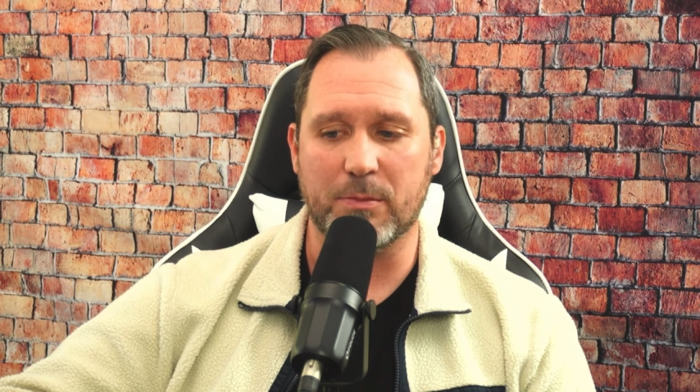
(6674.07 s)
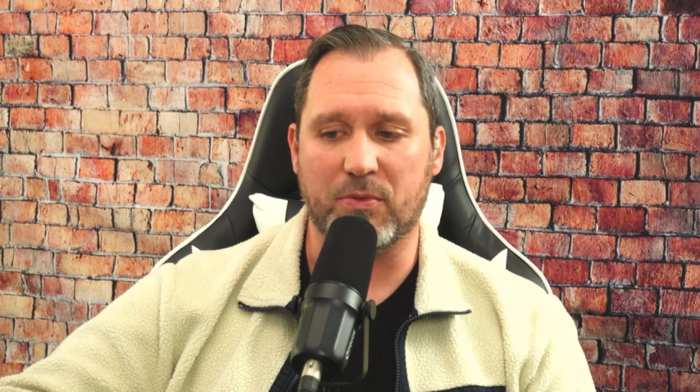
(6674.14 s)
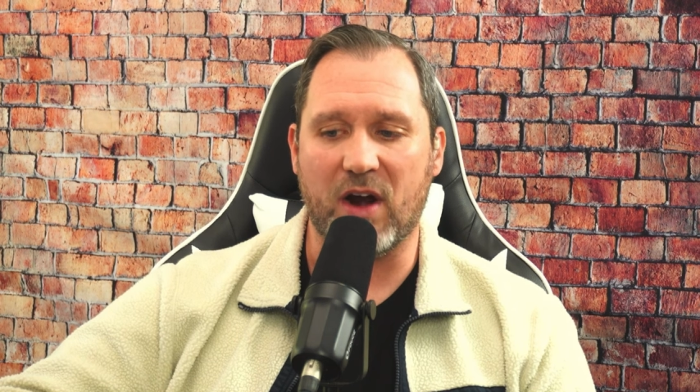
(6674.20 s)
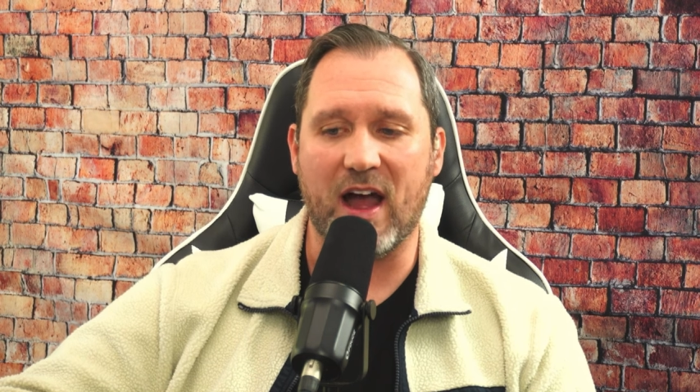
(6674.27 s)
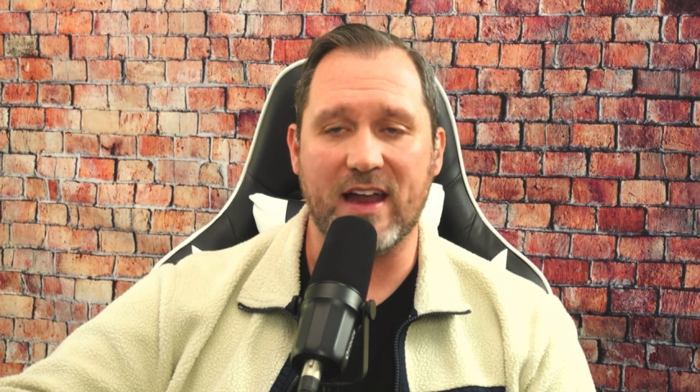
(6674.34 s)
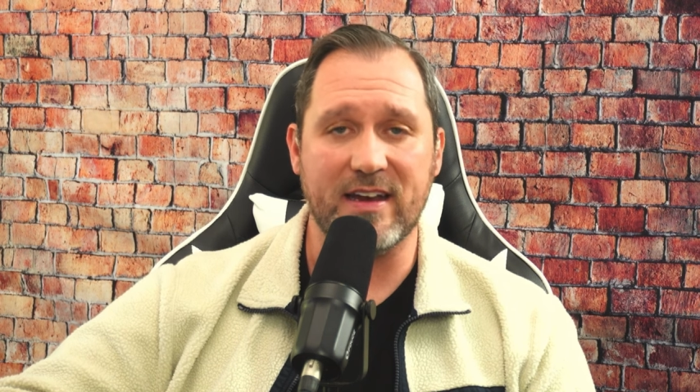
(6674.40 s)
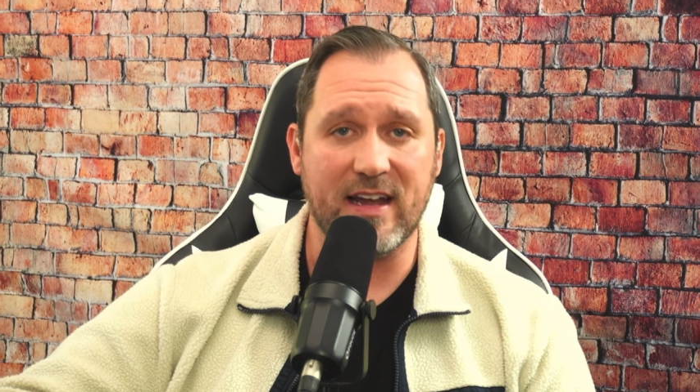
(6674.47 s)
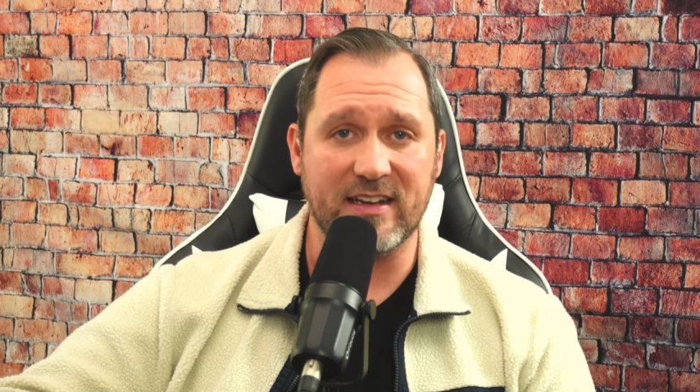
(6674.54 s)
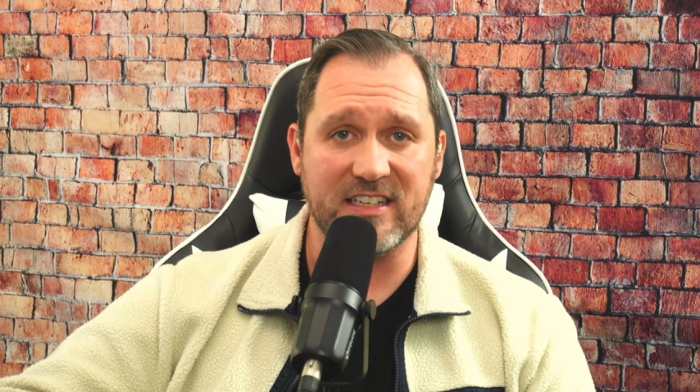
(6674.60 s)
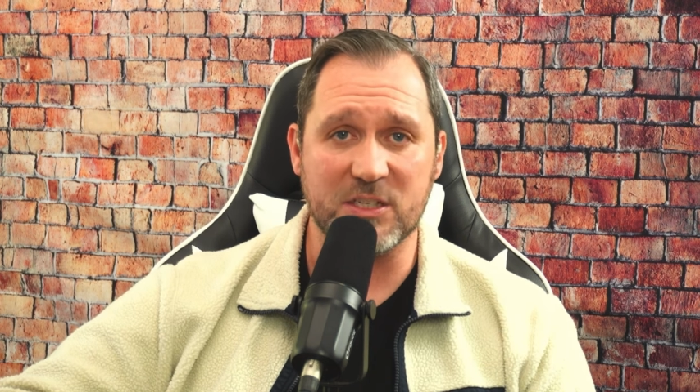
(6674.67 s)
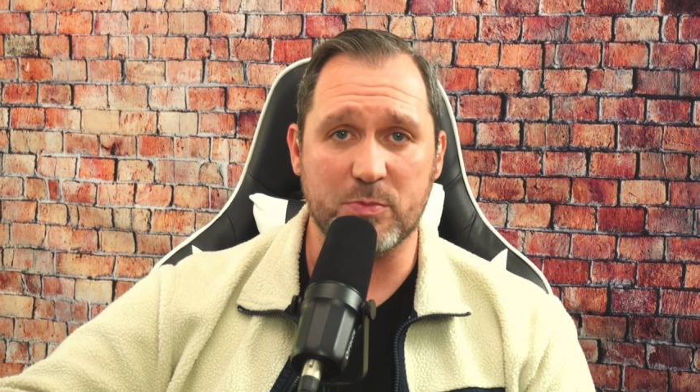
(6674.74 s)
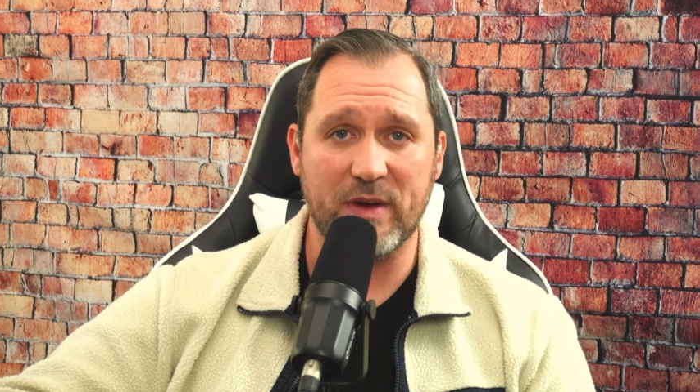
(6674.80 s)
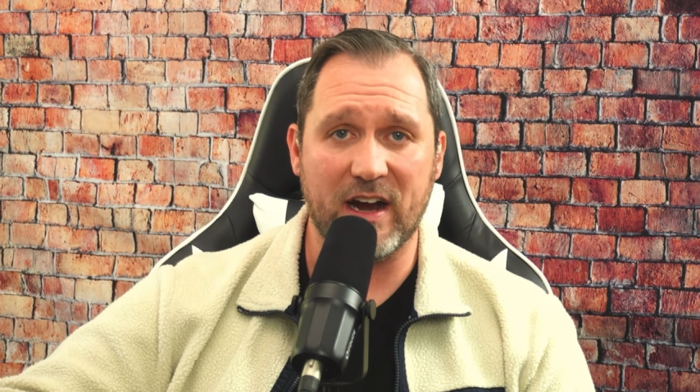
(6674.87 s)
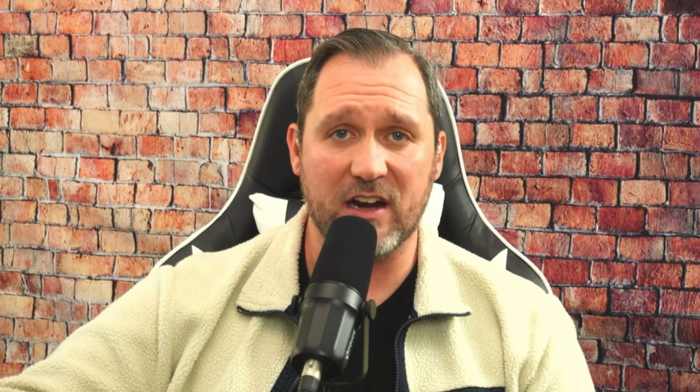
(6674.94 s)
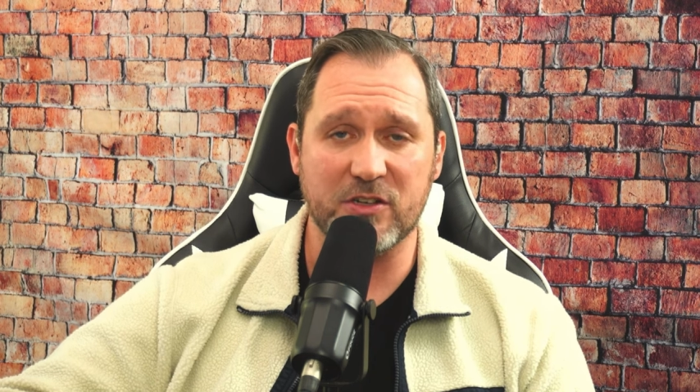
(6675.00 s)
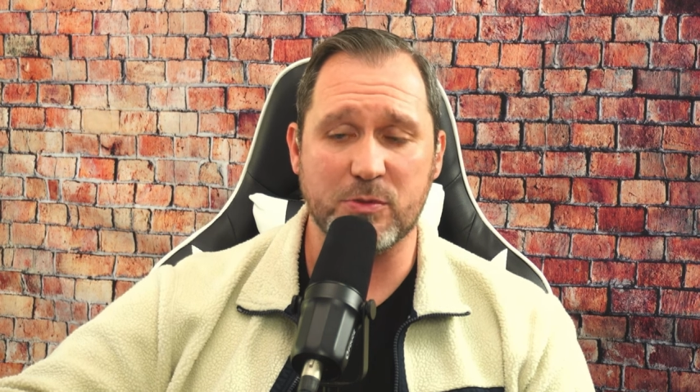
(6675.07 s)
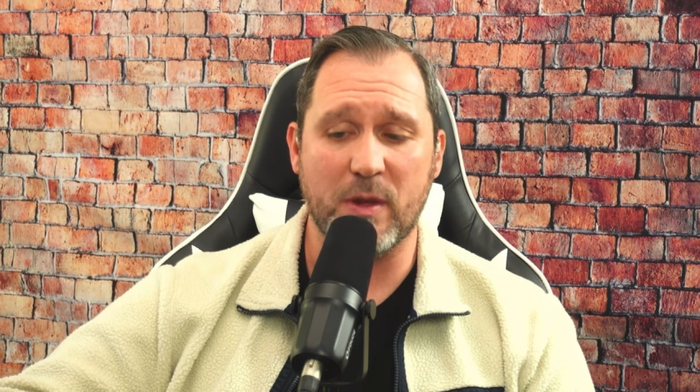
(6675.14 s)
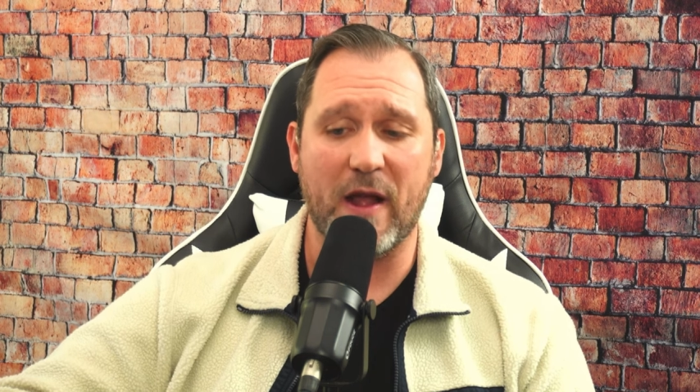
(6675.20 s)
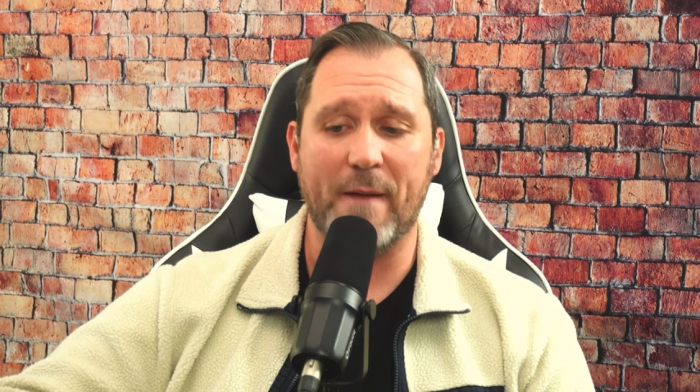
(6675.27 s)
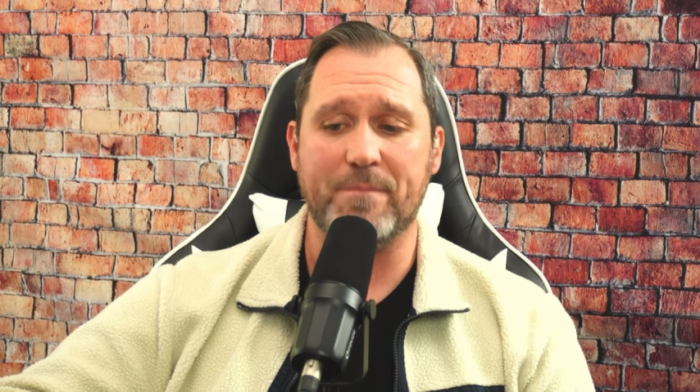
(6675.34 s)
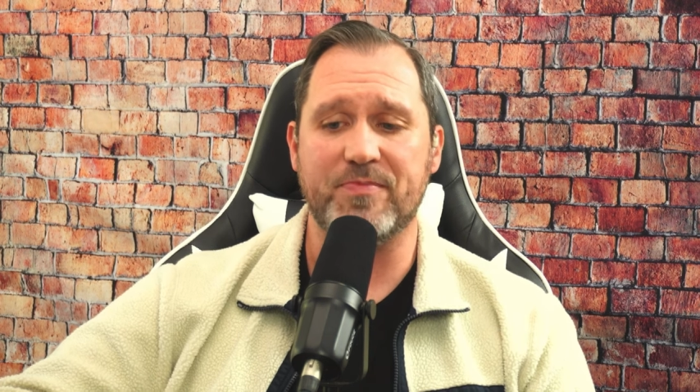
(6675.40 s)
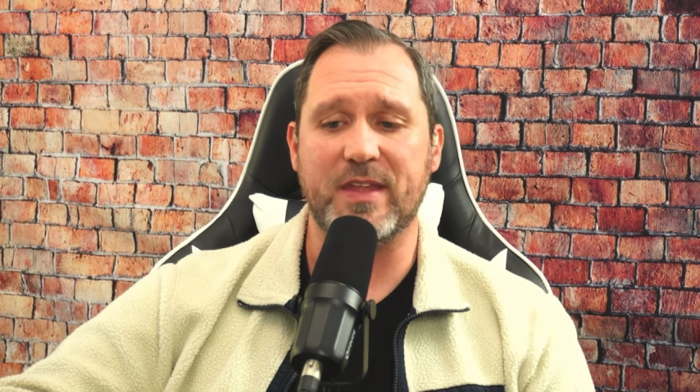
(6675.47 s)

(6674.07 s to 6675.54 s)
broad non-disparagement